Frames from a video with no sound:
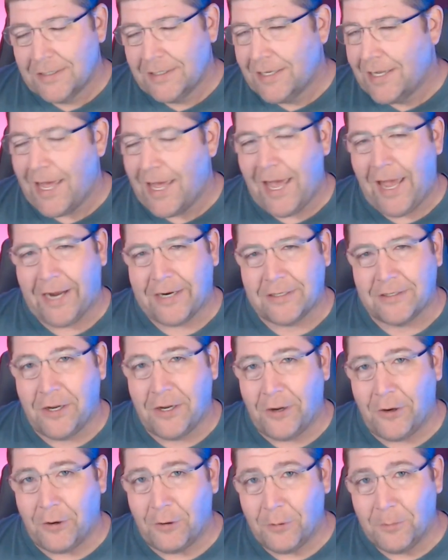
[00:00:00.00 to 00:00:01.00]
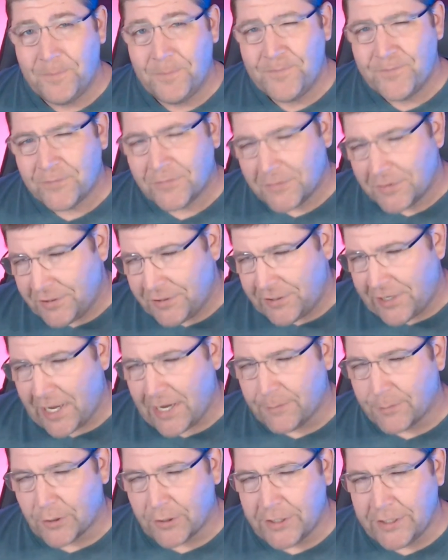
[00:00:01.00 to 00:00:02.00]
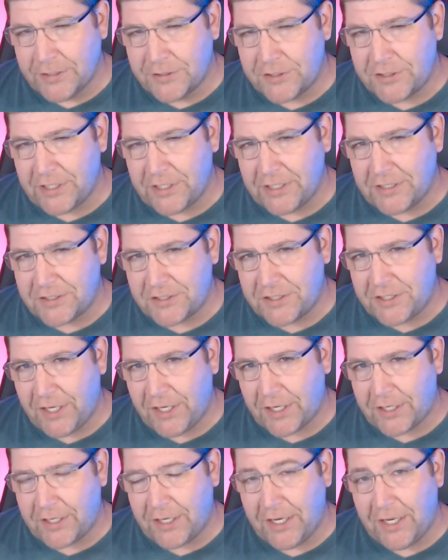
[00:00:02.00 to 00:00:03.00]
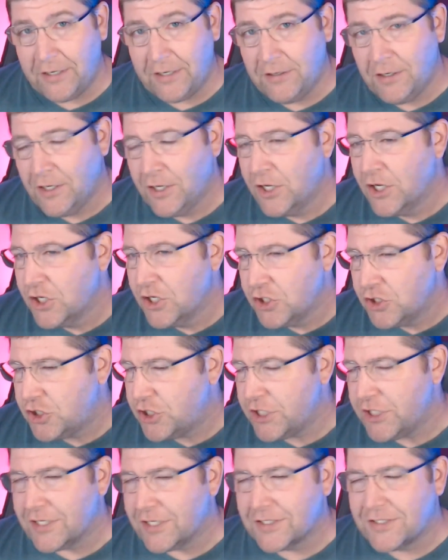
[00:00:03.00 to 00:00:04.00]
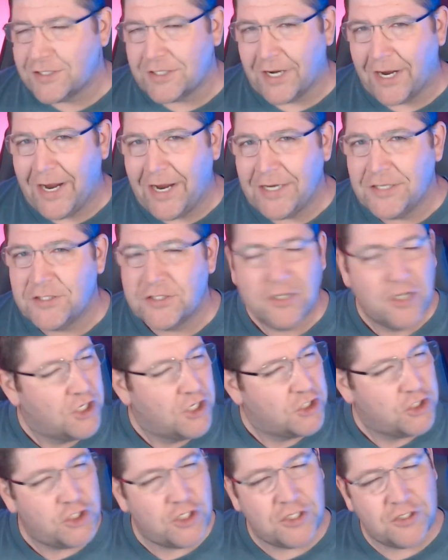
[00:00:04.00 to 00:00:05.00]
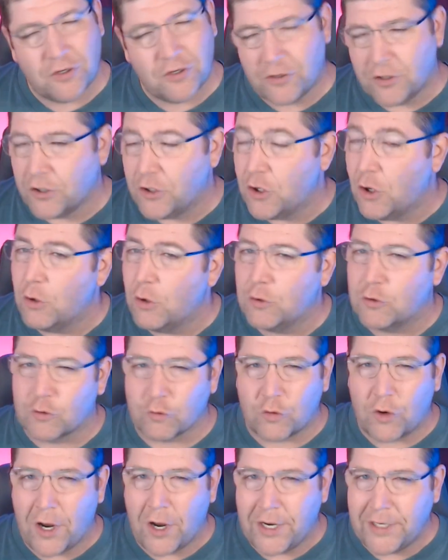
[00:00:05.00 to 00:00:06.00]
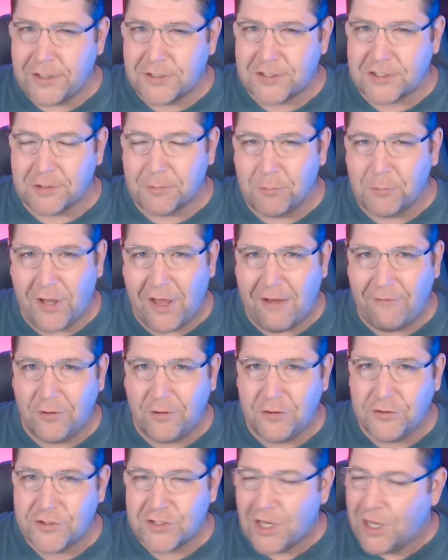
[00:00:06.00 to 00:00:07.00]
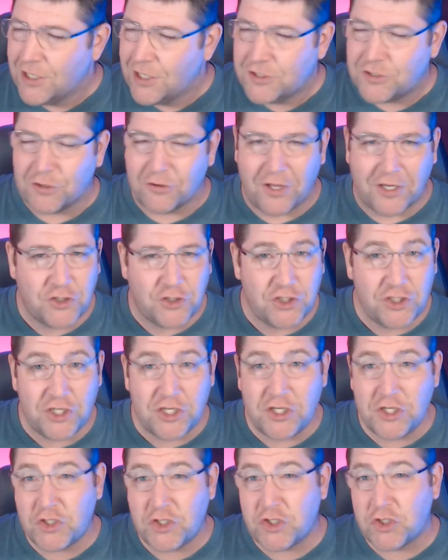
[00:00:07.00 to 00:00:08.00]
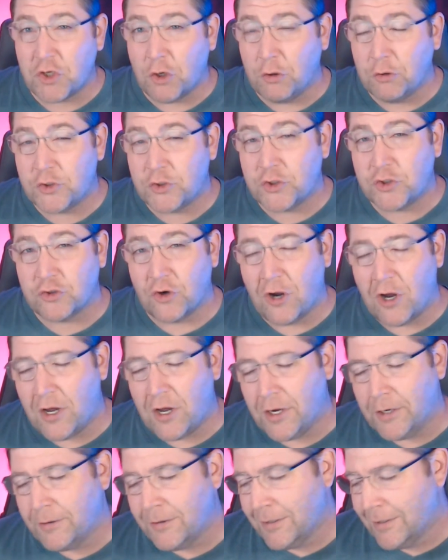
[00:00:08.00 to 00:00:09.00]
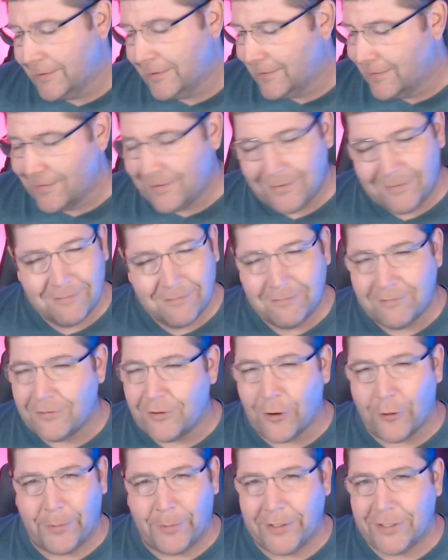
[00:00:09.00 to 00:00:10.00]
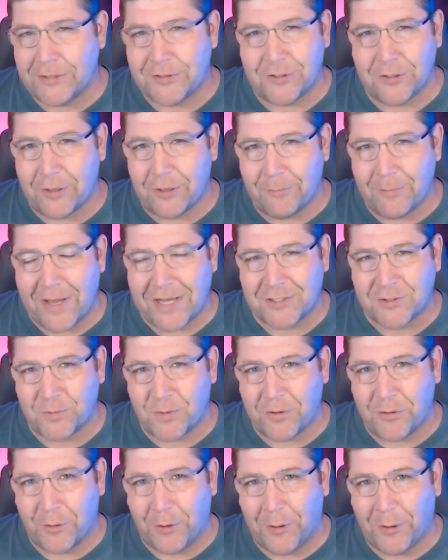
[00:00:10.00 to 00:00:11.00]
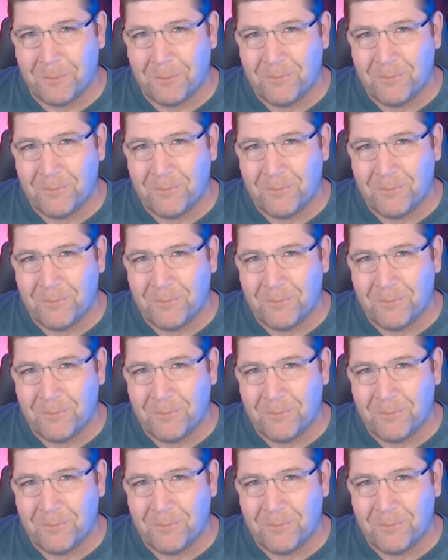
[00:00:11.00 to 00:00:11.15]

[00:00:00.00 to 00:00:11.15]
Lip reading: Heck no. Gamer instincts kick in. She decides she's going to go grind some levels so that she's so strong. Nobody's going to mess with her.